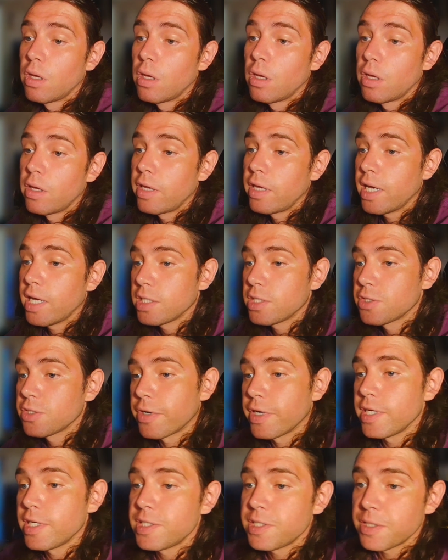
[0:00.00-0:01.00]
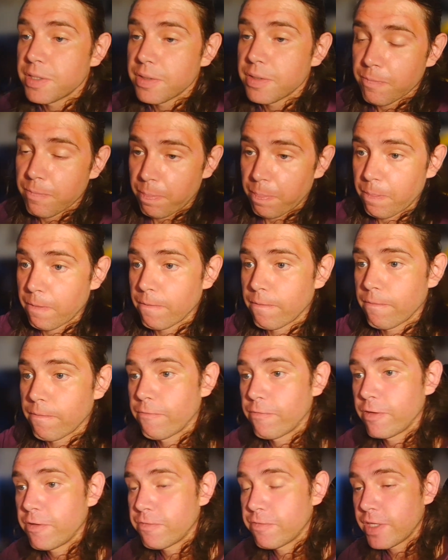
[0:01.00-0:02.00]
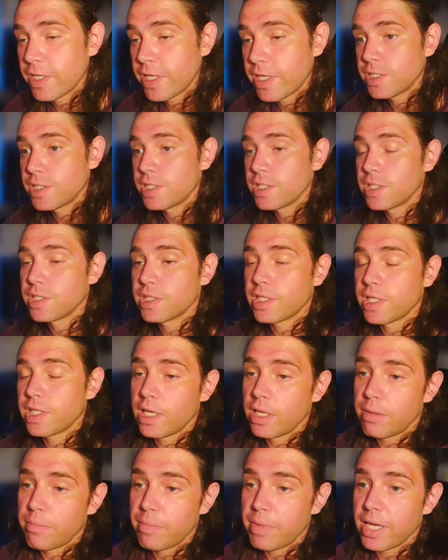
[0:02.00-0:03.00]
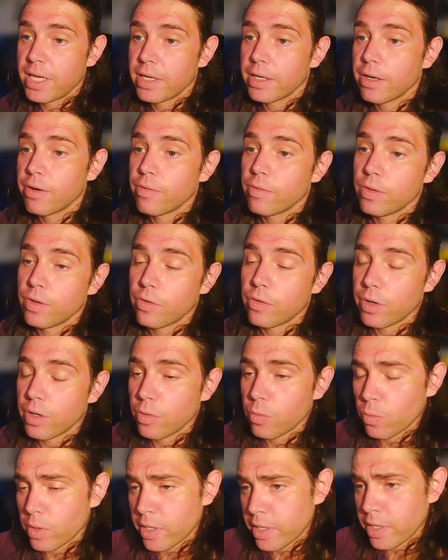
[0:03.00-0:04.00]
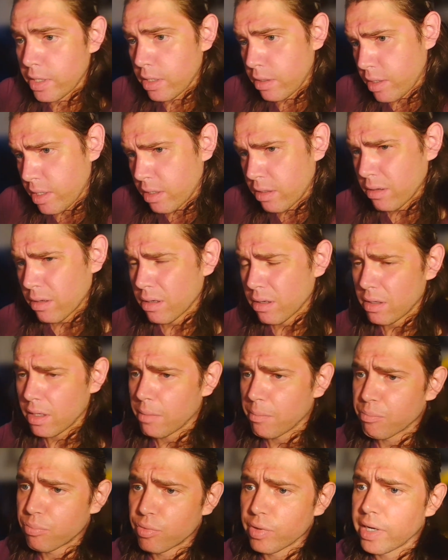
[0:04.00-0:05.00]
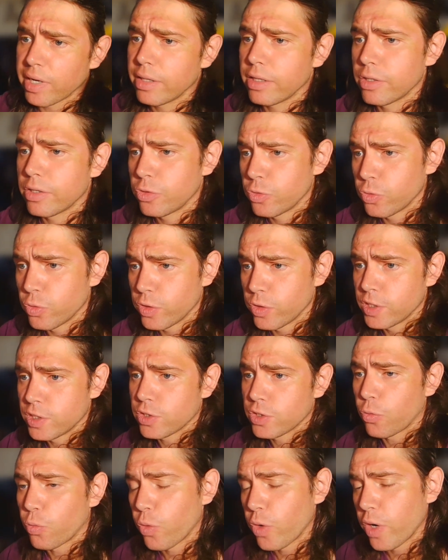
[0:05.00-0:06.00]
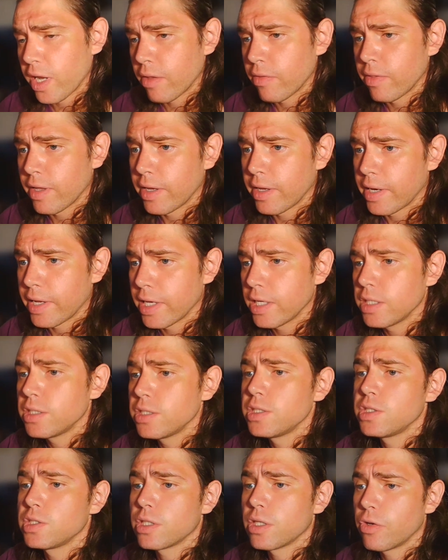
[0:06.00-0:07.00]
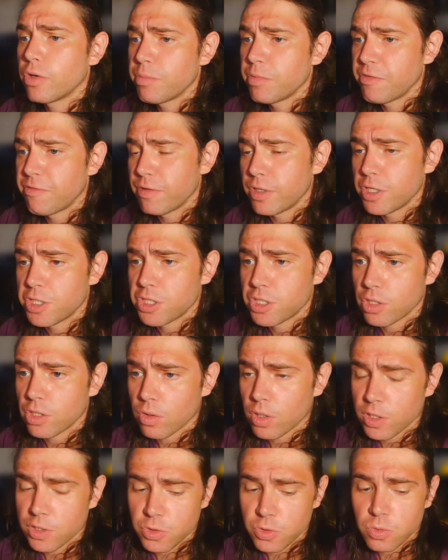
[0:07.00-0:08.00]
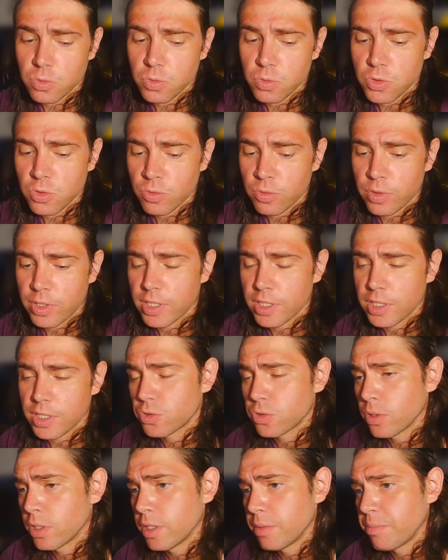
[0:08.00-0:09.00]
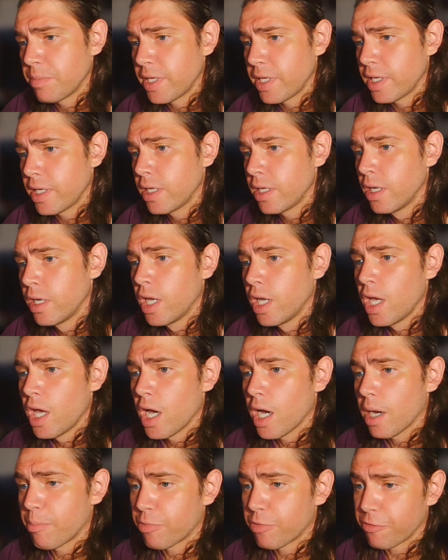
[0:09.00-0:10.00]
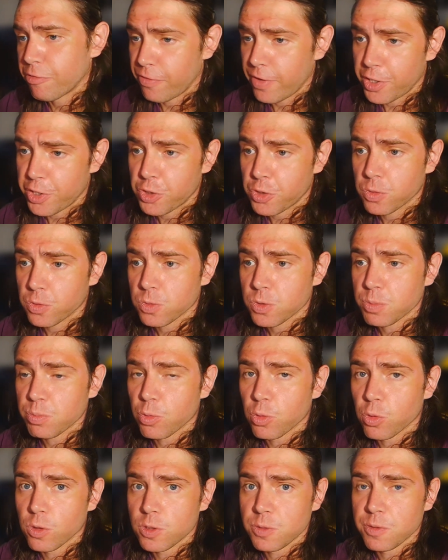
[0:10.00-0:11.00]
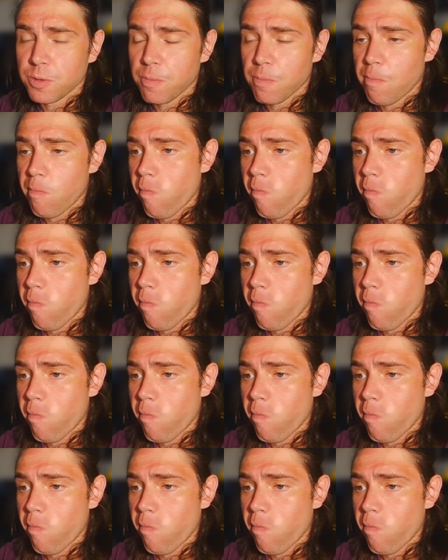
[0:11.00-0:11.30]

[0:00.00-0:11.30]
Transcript: Yeah, it's crazy. 15, 16, men going their own way. I got a brother who is around that age. He's going to be finishing high school soon, and he's trying to be a professional sportsman.